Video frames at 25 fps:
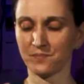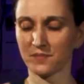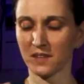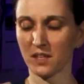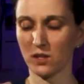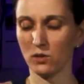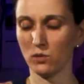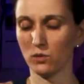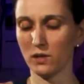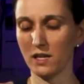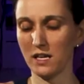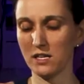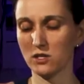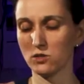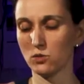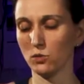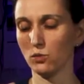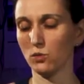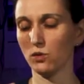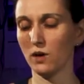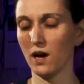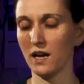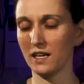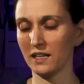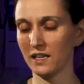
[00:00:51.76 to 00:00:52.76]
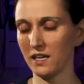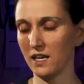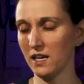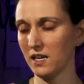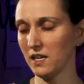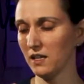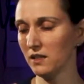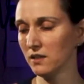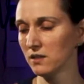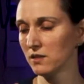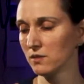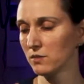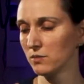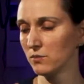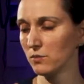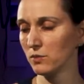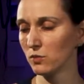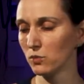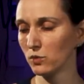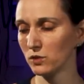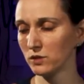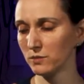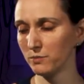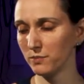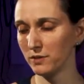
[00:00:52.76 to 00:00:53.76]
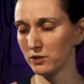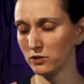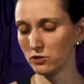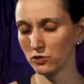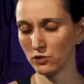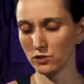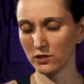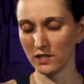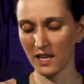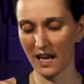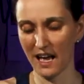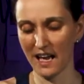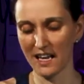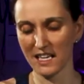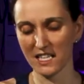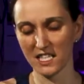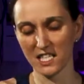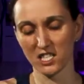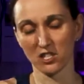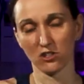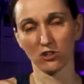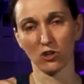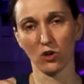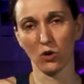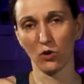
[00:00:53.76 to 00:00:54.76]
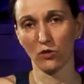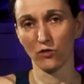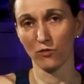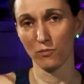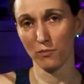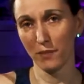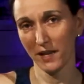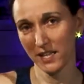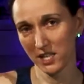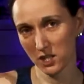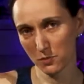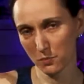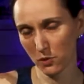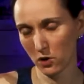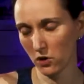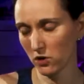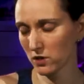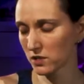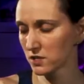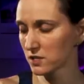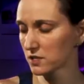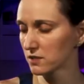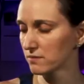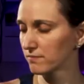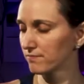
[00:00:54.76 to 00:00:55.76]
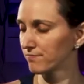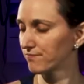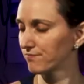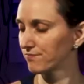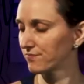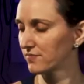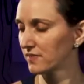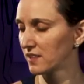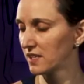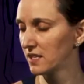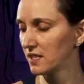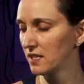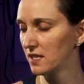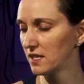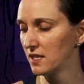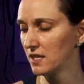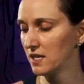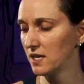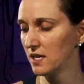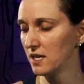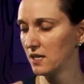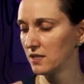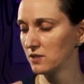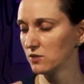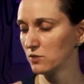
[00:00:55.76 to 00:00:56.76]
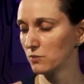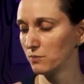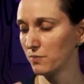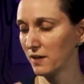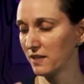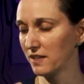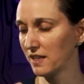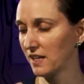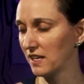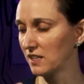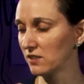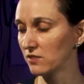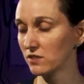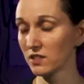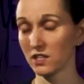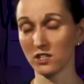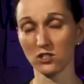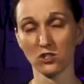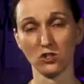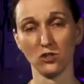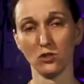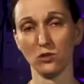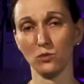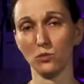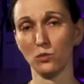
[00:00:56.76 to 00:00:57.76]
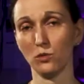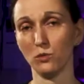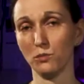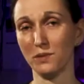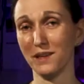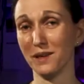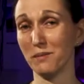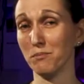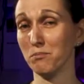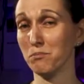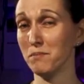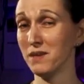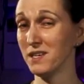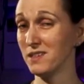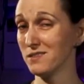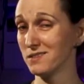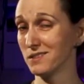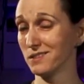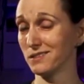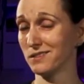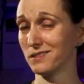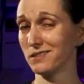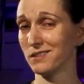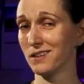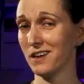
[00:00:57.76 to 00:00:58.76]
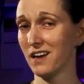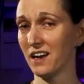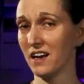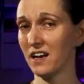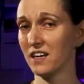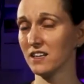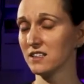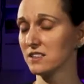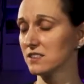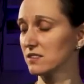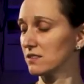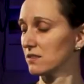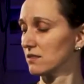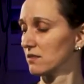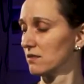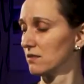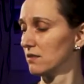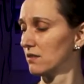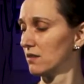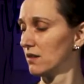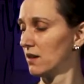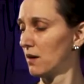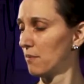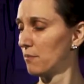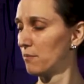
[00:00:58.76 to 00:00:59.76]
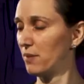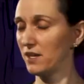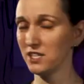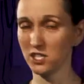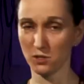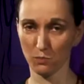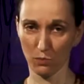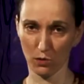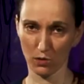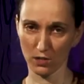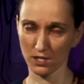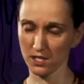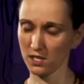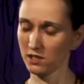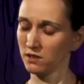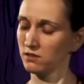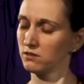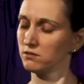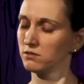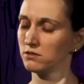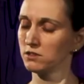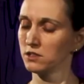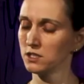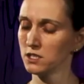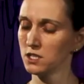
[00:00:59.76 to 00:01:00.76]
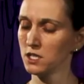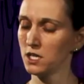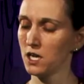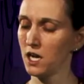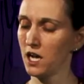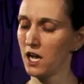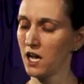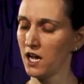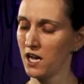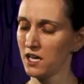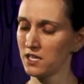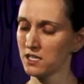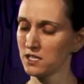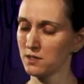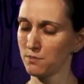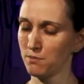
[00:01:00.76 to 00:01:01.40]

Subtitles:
Okay, so again, we're going to be doing the idea of pinch pots. So by the end of this, you will be amazing at pinch potting and